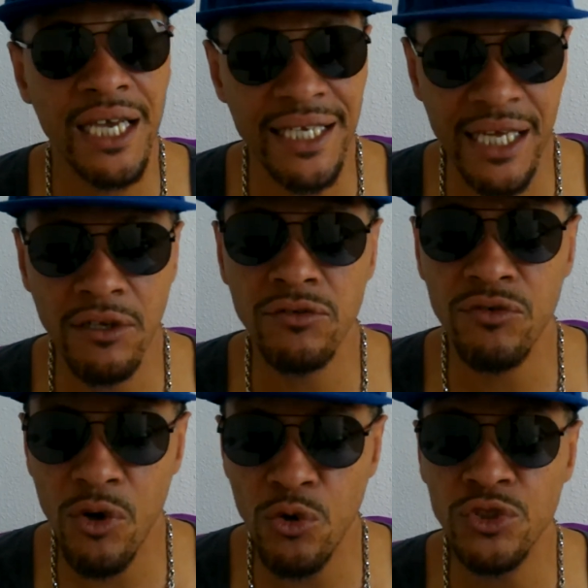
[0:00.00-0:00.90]
Canelo
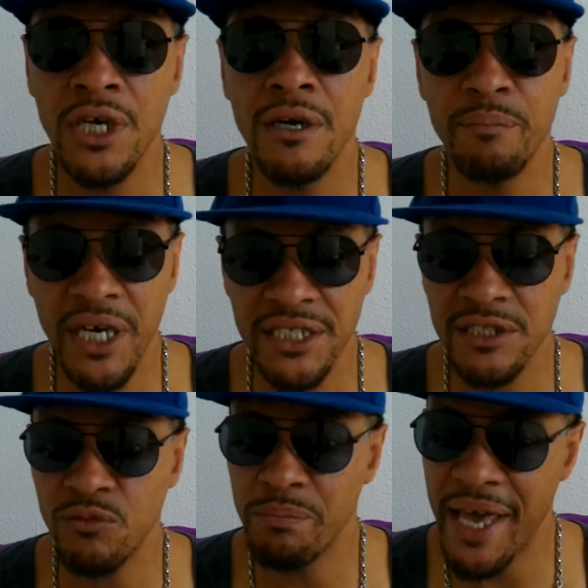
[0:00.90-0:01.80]
throws
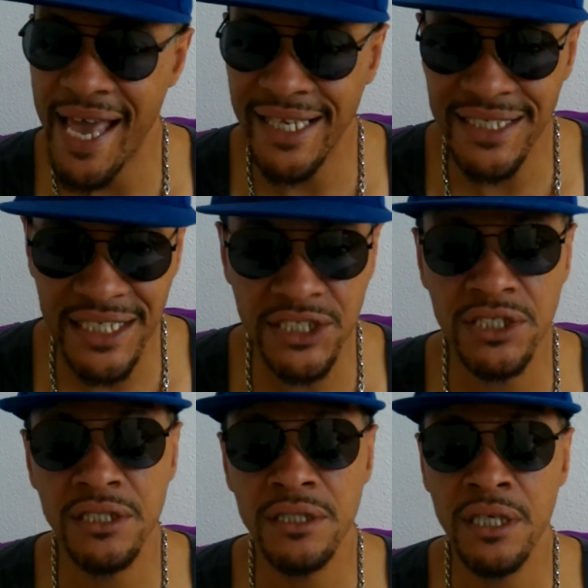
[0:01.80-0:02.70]
punches with bad
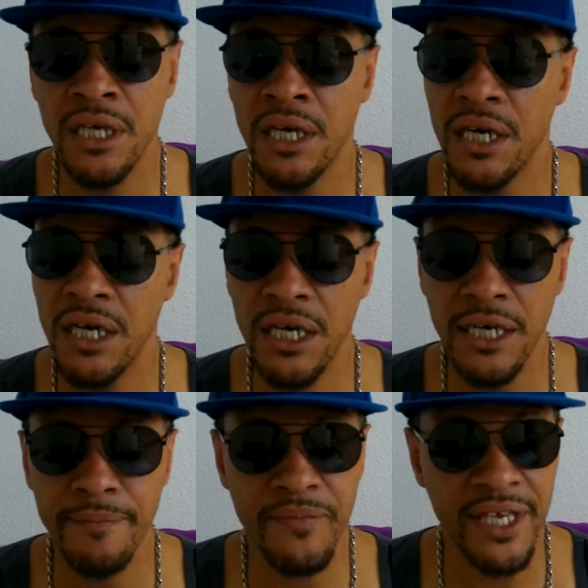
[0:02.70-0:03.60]
intentions,
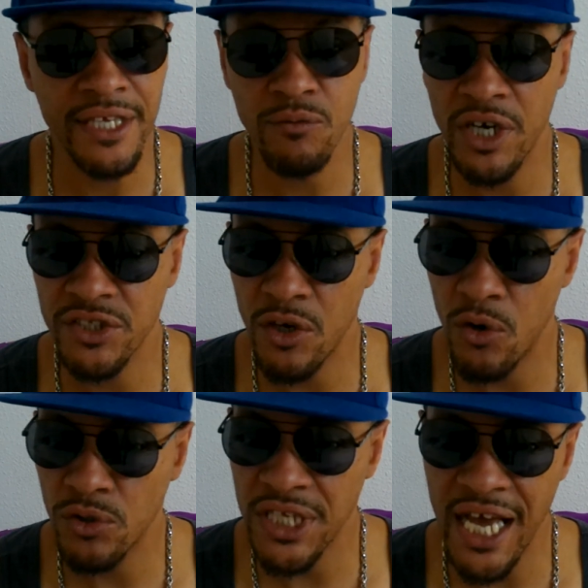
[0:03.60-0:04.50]
and he was the
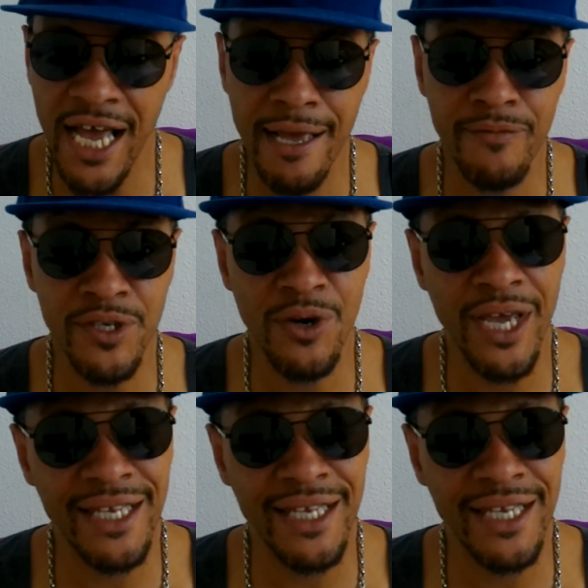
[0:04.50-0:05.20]
whole time, you know.